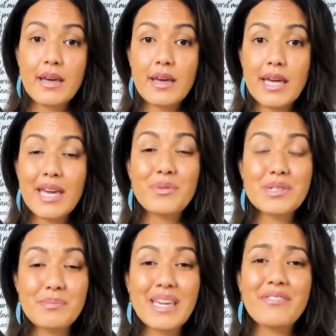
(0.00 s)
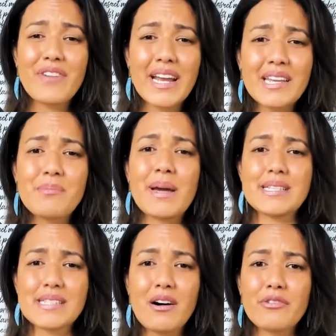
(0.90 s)
It was me finding
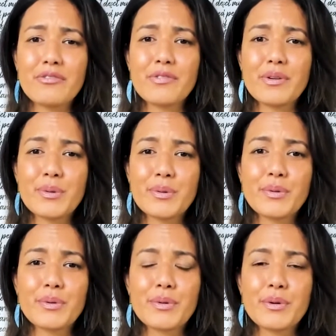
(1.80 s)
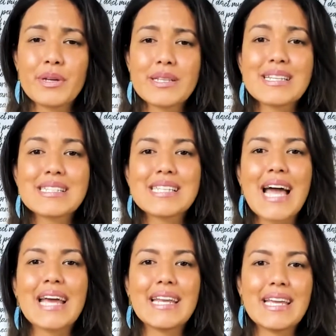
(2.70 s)
myself,
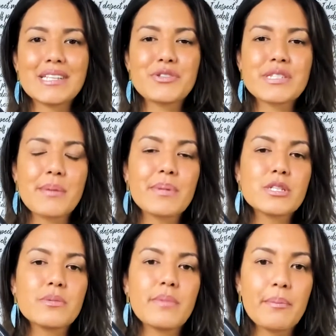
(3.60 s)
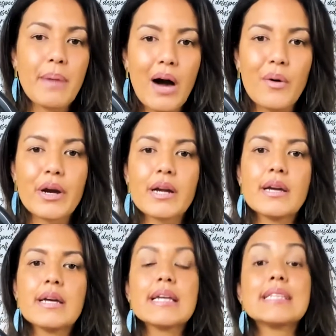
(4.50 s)
deciding to step into my power,
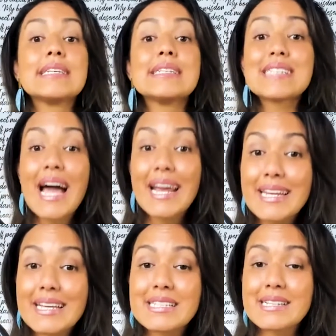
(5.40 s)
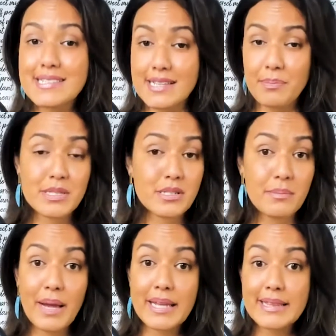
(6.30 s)
deciding to step into
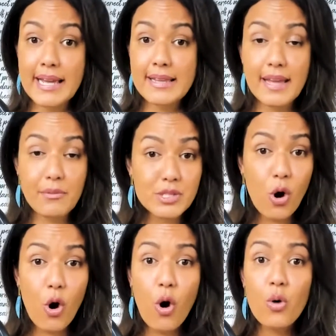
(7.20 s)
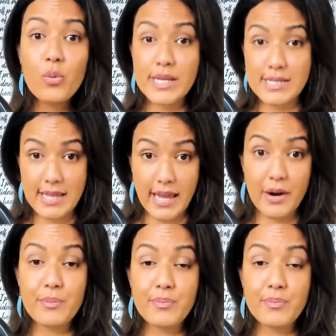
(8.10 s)
my light that was always there.